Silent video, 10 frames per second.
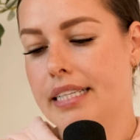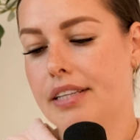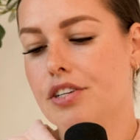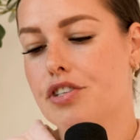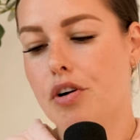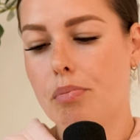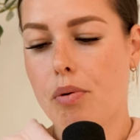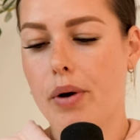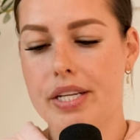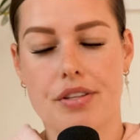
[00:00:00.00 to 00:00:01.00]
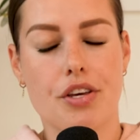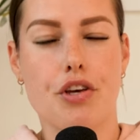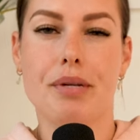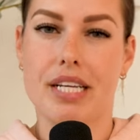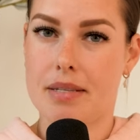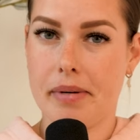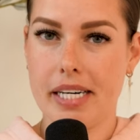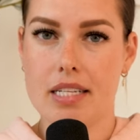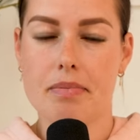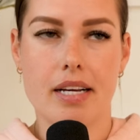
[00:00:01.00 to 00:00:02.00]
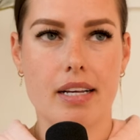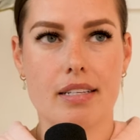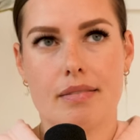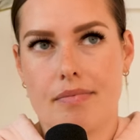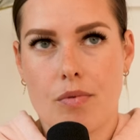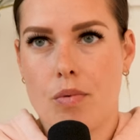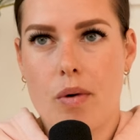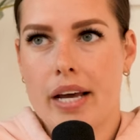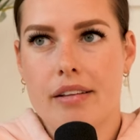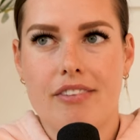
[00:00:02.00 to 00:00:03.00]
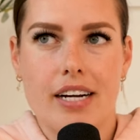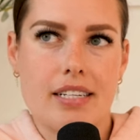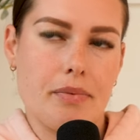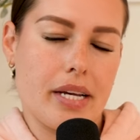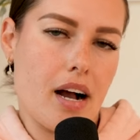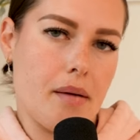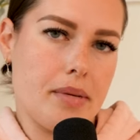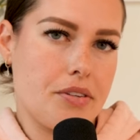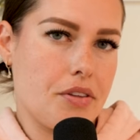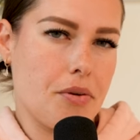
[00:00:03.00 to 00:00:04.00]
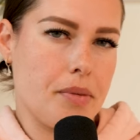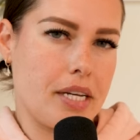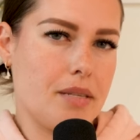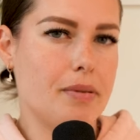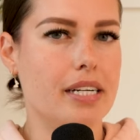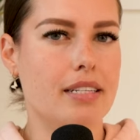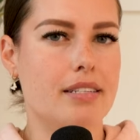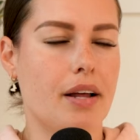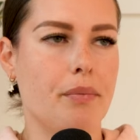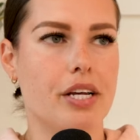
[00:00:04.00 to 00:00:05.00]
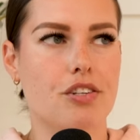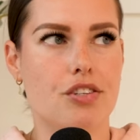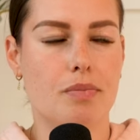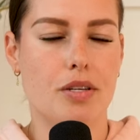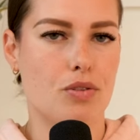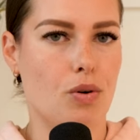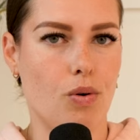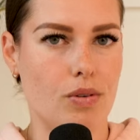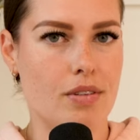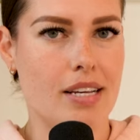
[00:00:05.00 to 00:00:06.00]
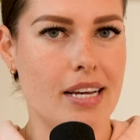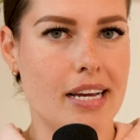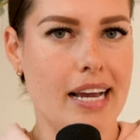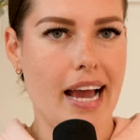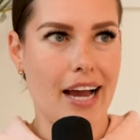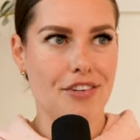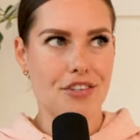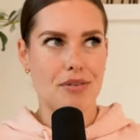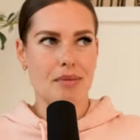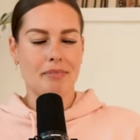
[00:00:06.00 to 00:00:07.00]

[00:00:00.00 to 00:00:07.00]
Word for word: And then there's no point to the human experience, because why the fuck did we come into the human experience? Then we can just be souls and just